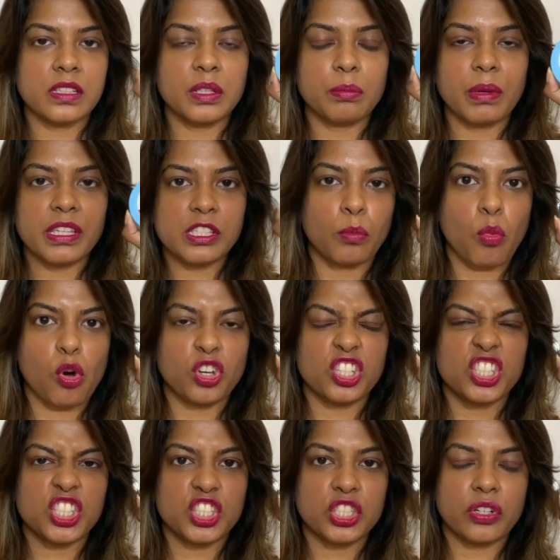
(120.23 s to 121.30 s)
the best
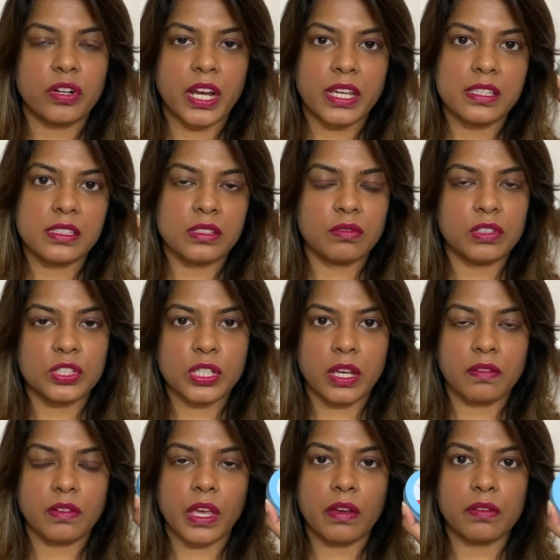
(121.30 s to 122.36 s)
moisturizer which
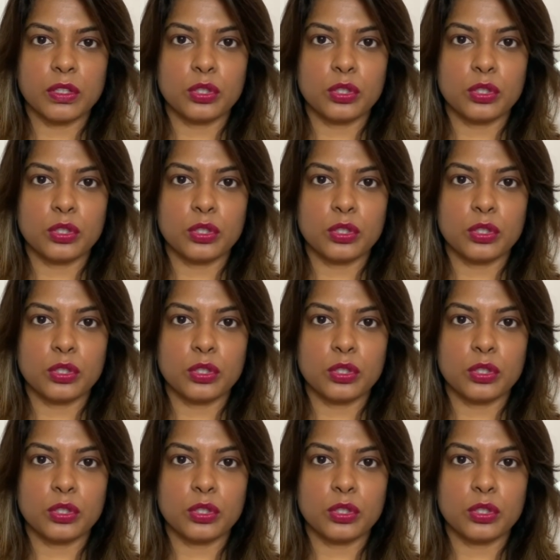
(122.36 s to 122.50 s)
I've ever